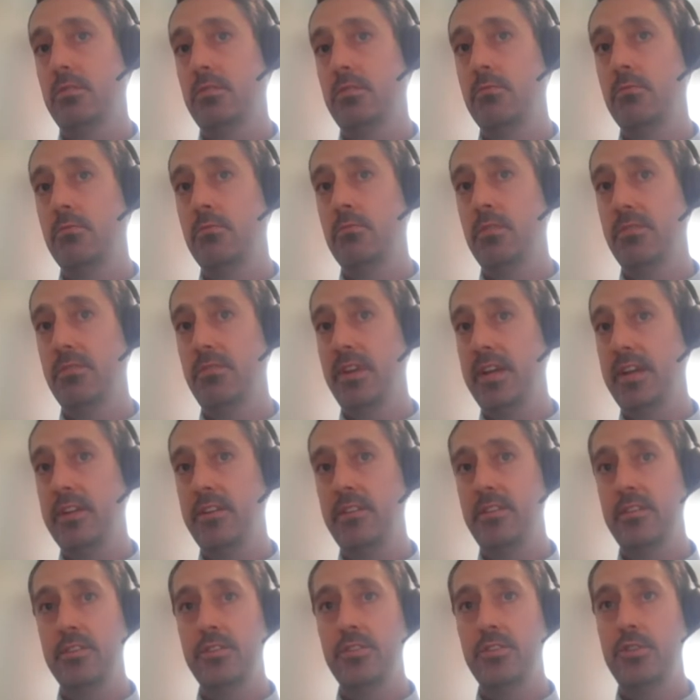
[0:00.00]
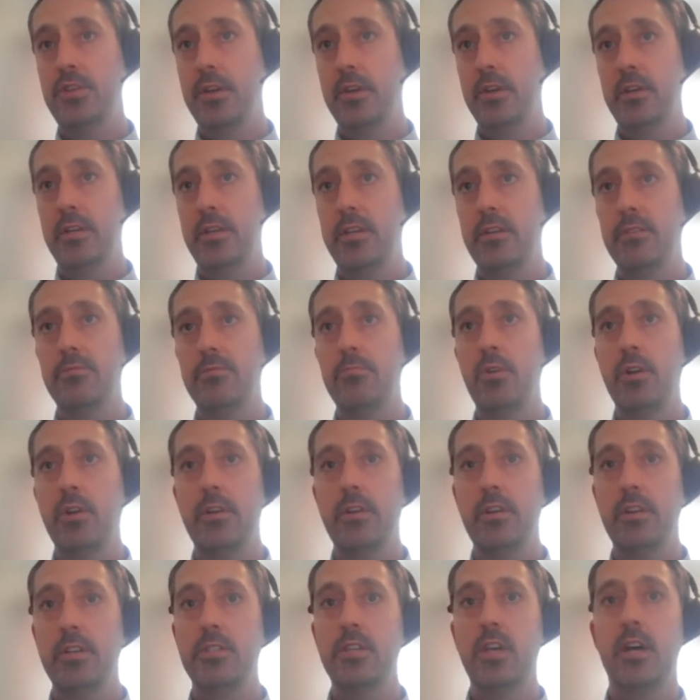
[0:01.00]
reflect this journey of
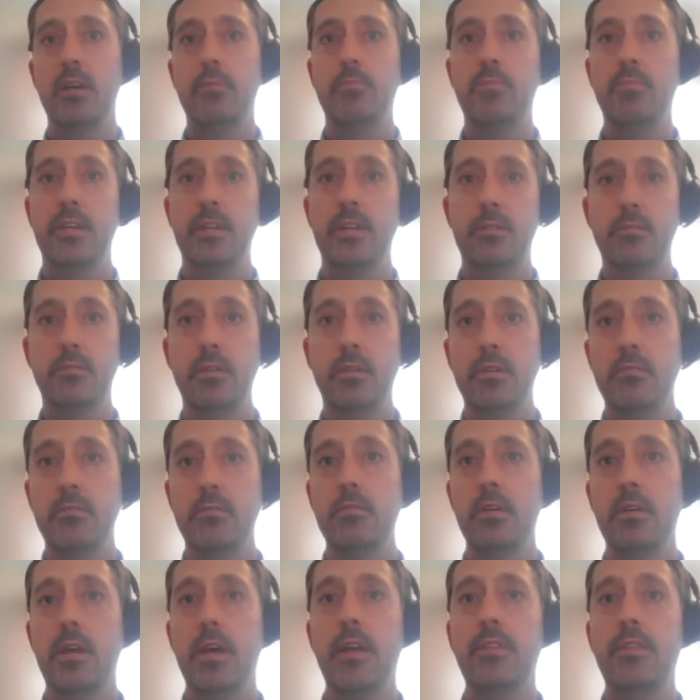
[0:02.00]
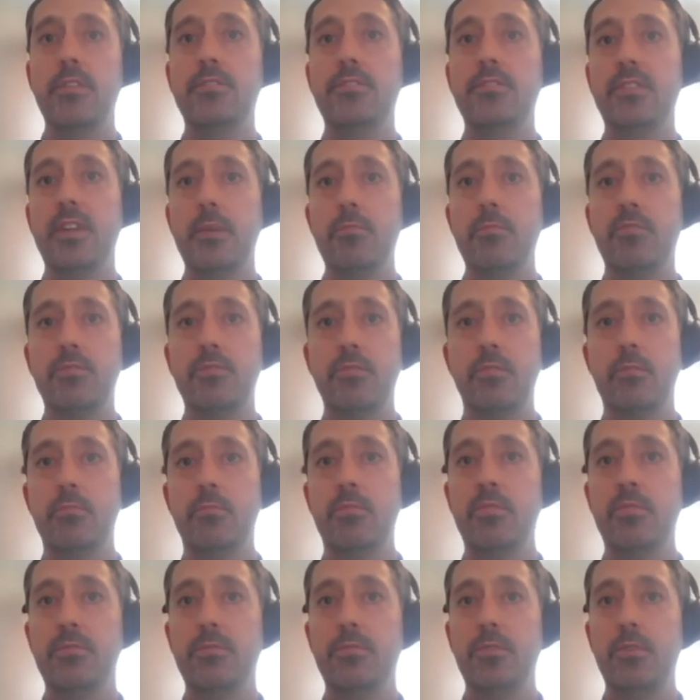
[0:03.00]
prototyping and the steps from
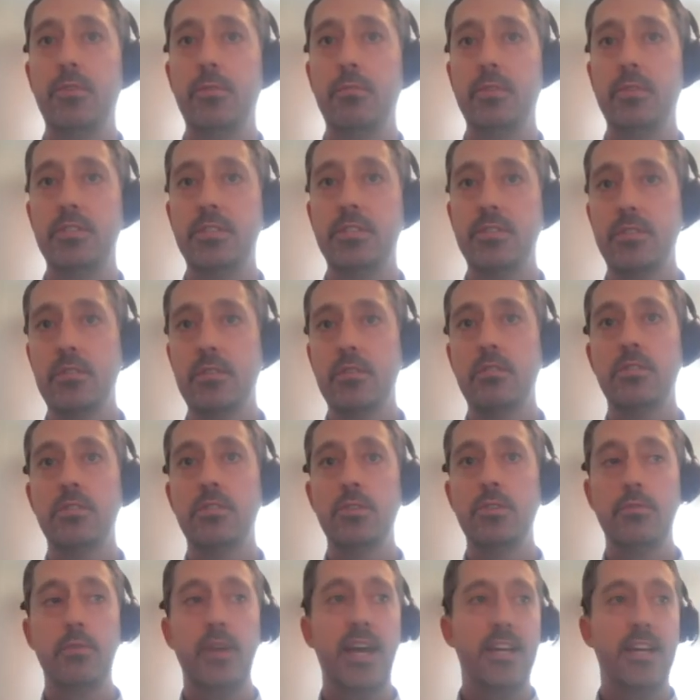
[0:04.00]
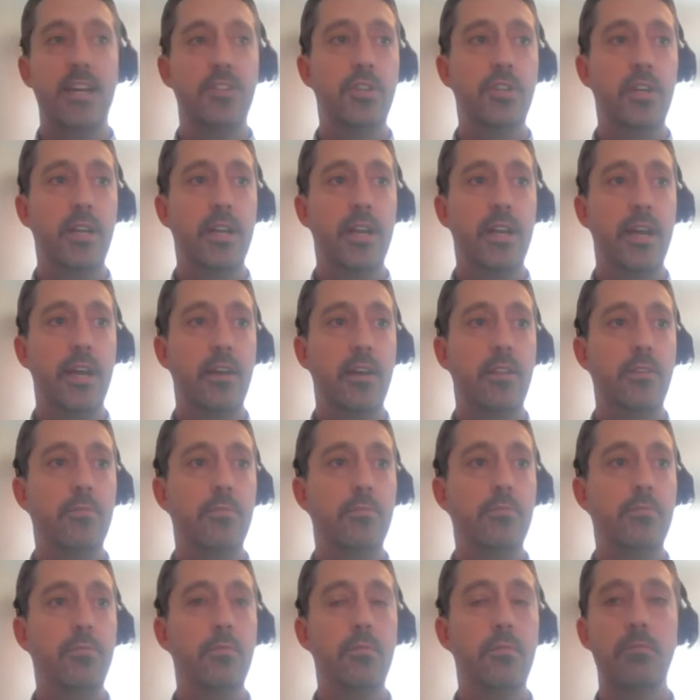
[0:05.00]
performance to actually how the,
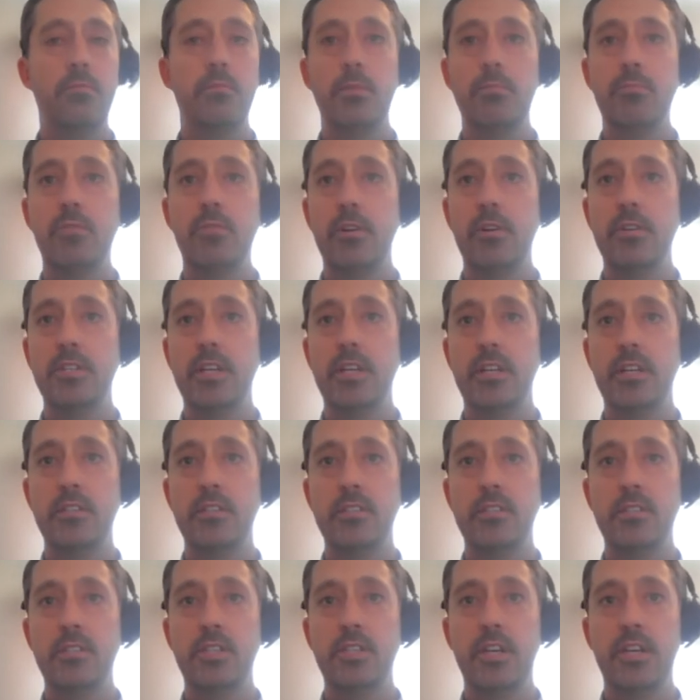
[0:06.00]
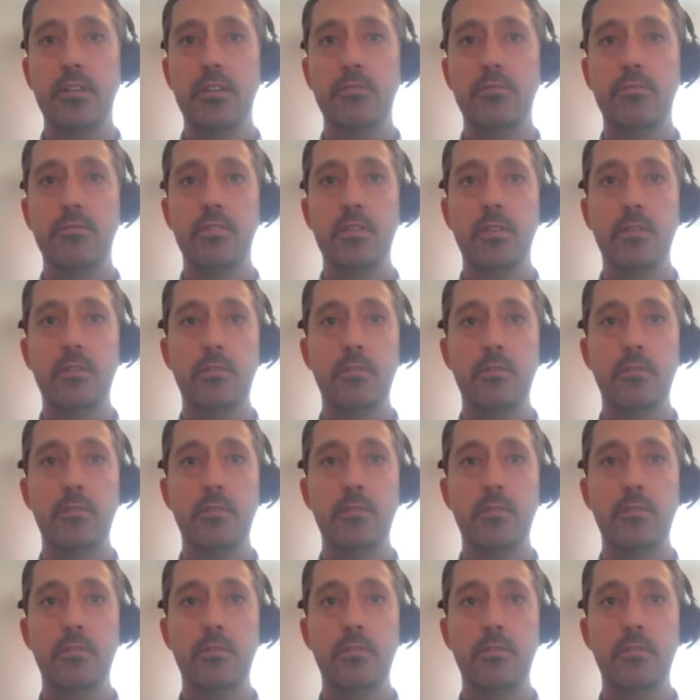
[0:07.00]
the project is achieved.